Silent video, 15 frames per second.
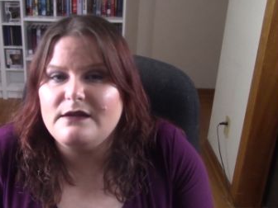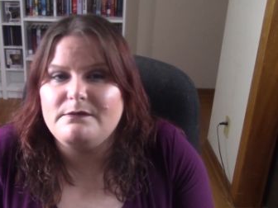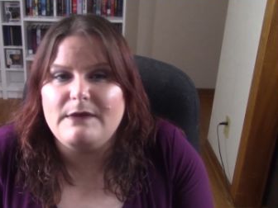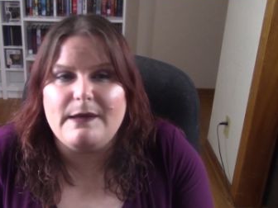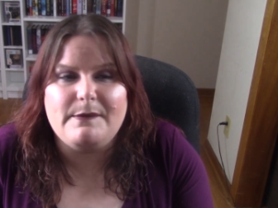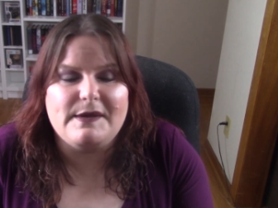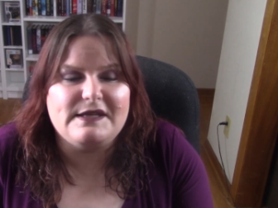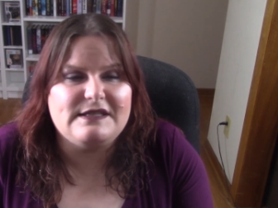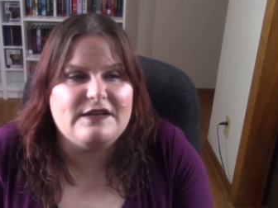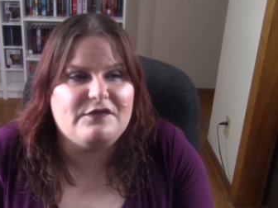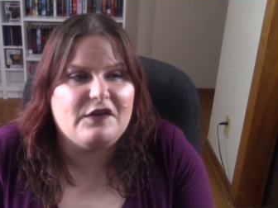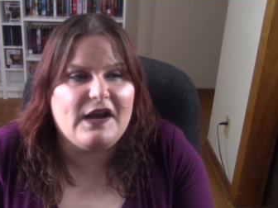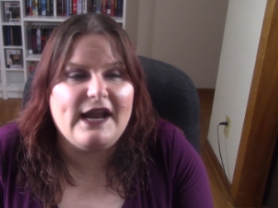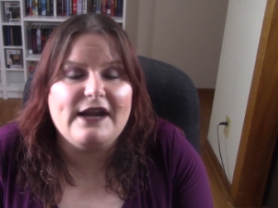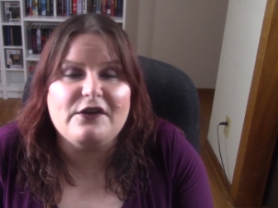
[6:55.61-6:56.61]
maybe a
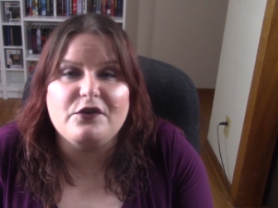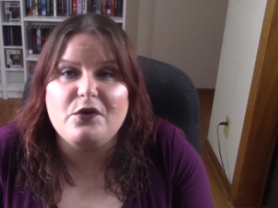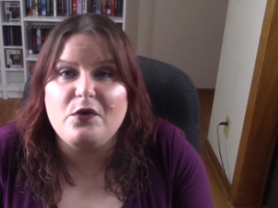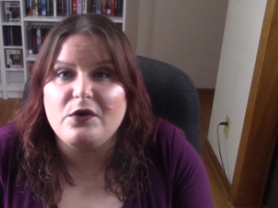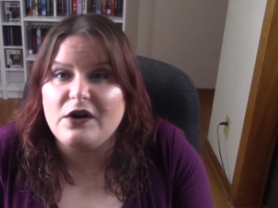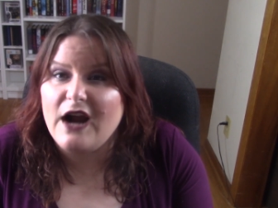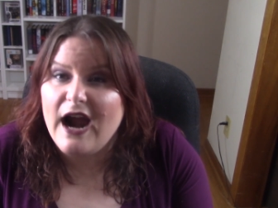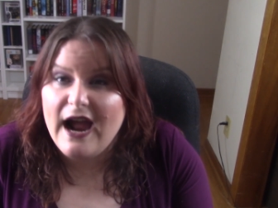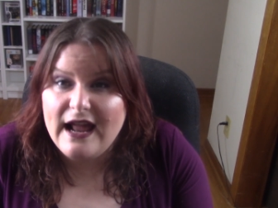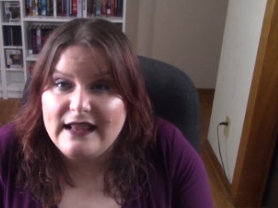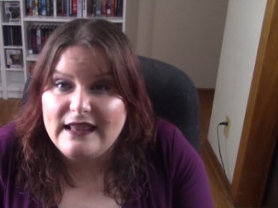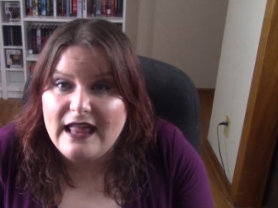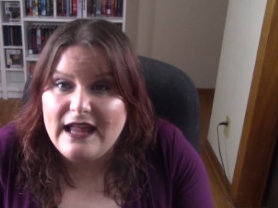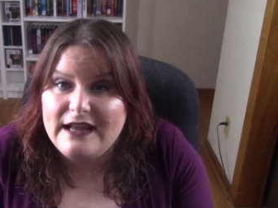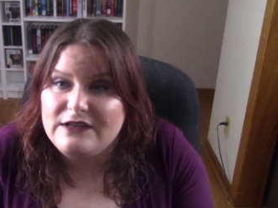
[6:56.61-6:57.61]
different inner corner
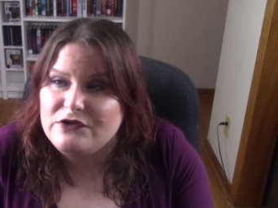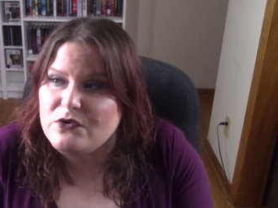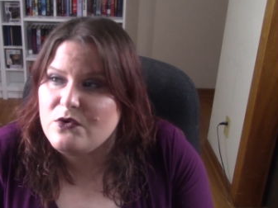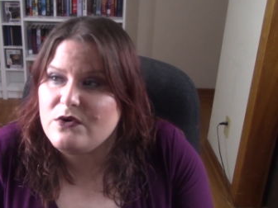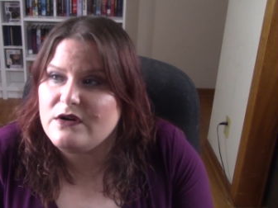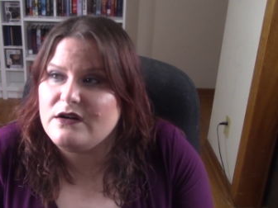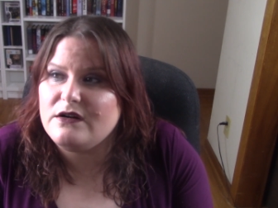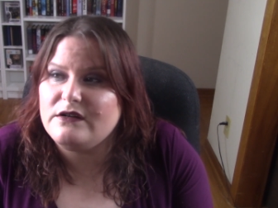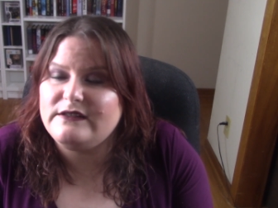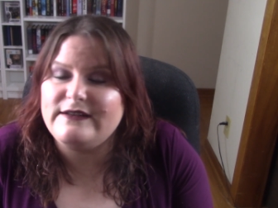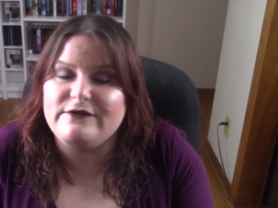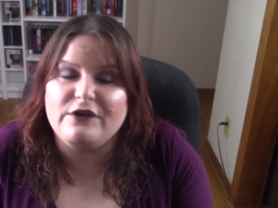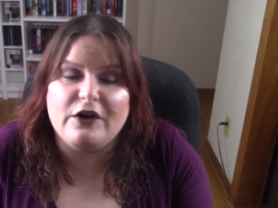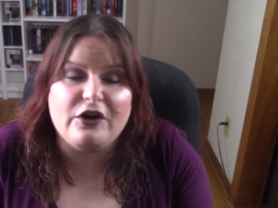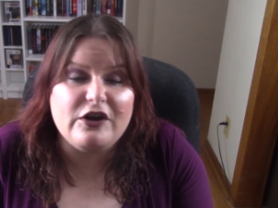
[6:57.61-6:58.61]
highlight or a
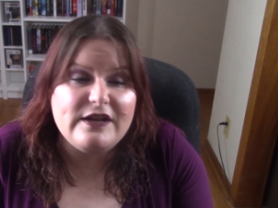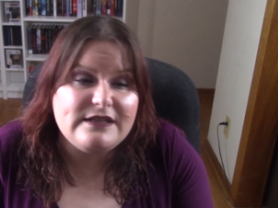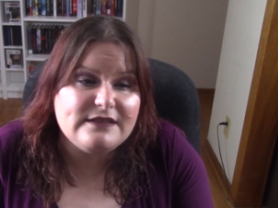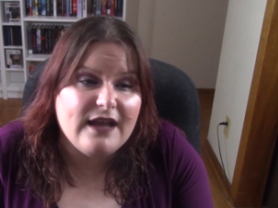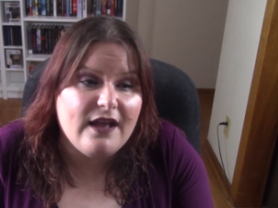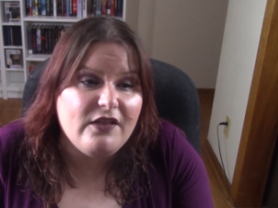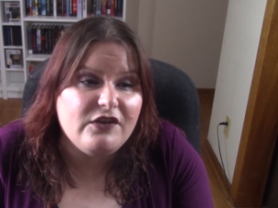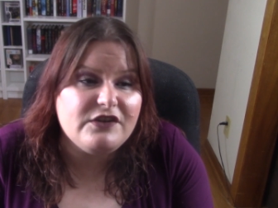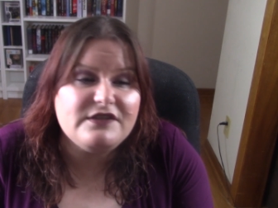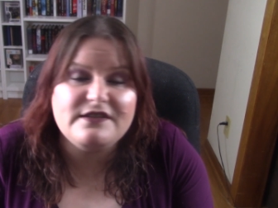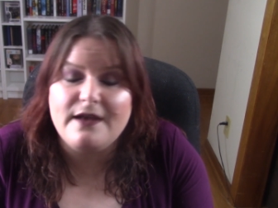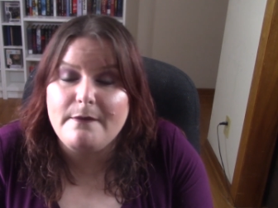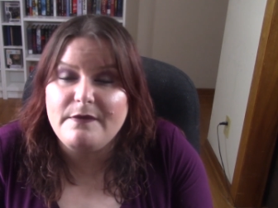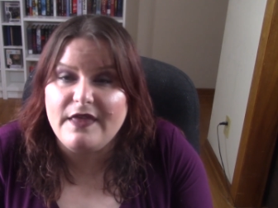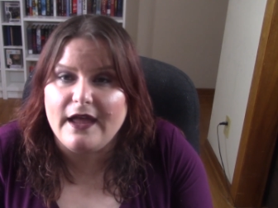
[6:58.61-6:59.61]
different crease color or
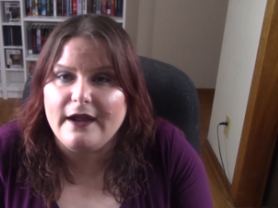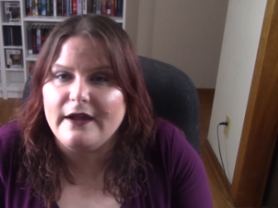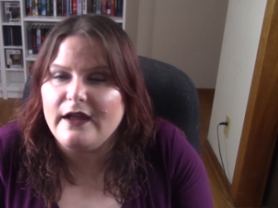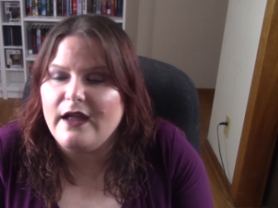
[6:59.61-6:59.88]
something.